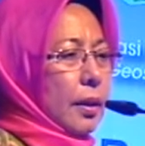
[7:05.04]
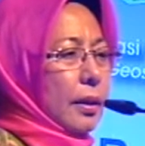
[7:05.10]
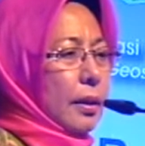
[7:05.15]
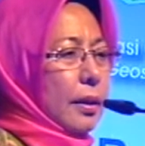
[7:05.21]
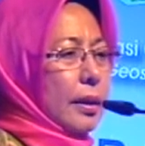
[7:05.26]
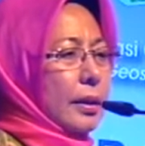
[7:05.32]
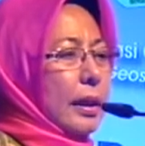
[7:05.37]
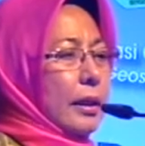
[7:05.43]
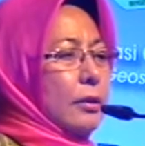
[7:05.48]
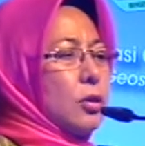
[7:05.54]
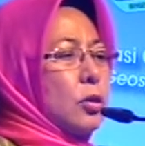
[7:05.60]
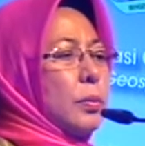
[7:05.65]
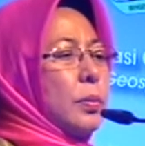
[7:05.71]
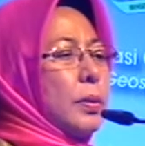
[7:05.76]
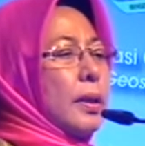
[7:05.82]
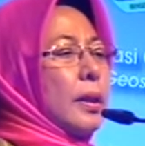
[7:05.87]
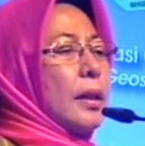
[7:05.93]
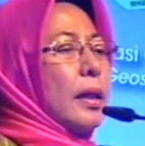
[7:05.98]
it has to
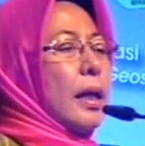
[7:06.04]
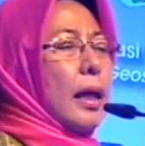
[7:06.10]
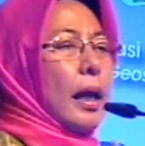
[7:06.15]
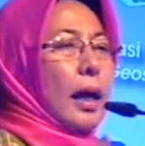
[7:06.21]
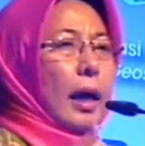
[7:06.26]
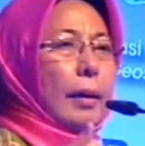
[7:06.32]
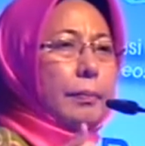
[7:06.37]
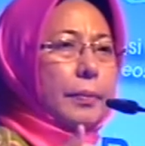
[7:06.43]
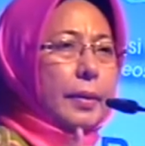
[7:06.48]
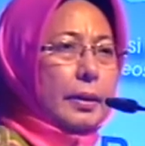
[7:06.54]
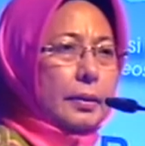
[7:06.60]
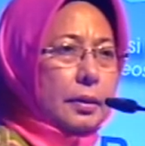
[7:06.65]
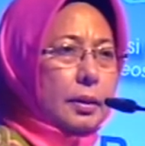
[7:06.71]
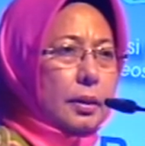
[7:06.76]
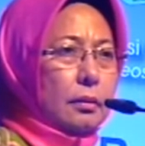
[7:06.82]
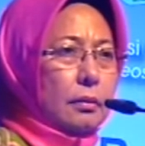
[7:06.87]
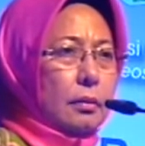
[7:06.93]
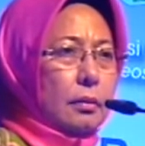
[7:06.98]
be updated,